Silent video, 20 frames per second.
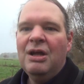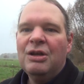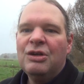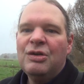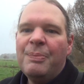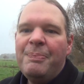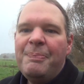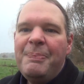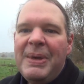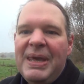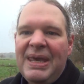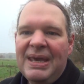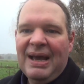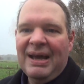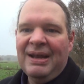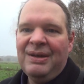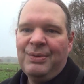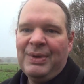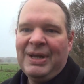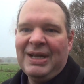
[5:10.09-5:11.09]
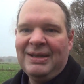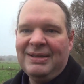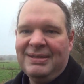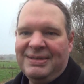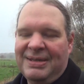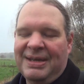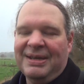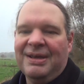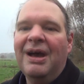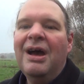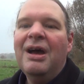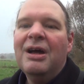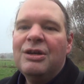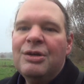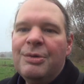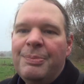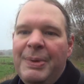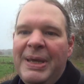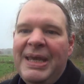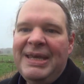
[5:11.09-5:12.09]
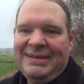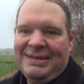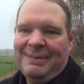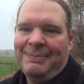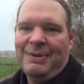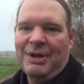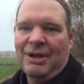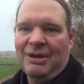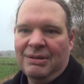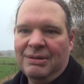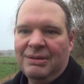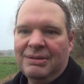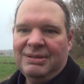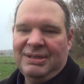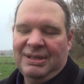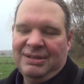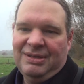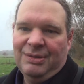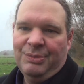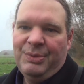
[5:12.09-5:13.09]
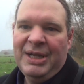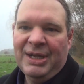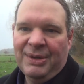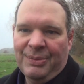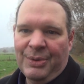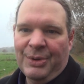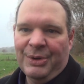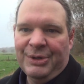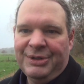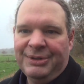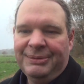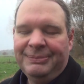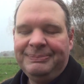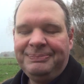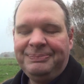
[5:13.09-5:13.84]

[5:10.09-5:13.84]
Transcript: to be unrealistic, to be simpler than the real world.